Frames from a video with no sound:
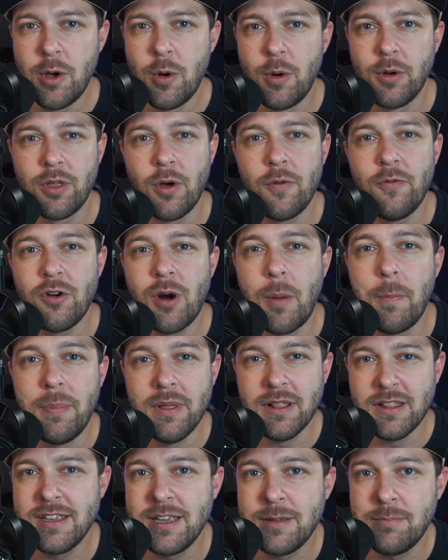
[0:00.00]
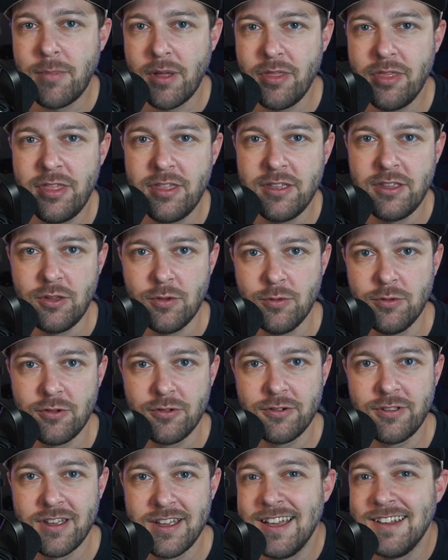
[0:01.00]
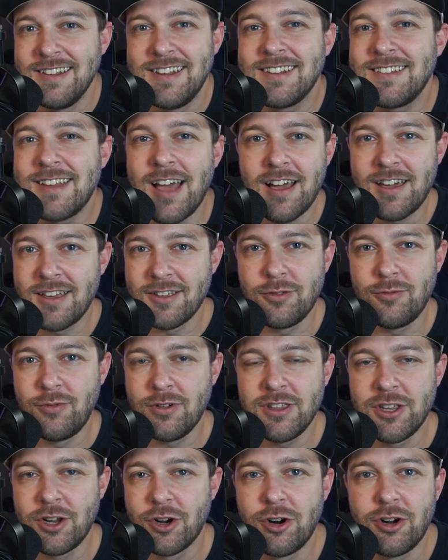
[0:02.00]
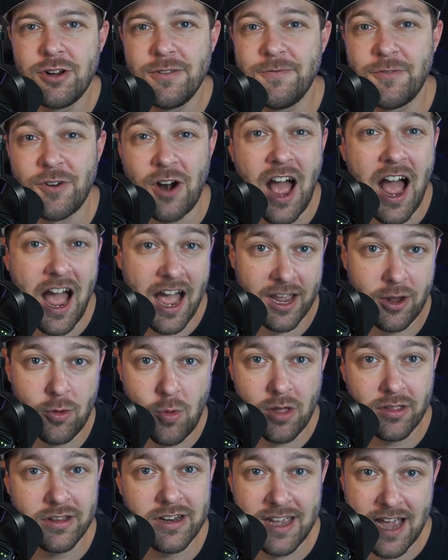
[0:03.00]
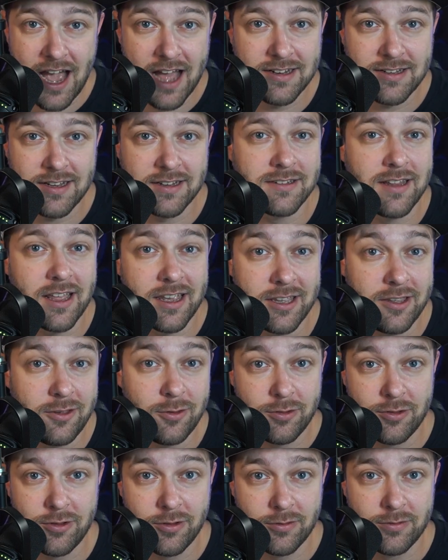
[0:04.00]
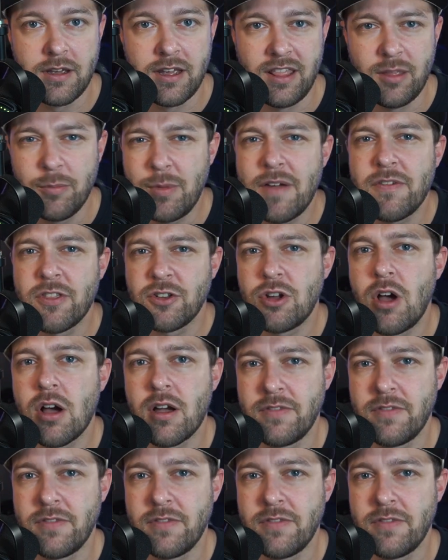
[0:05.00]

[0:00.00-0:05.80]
with over 1 billion monthly users, TikTok isn't really hurting for high quality content like it used to. And then we have the talk of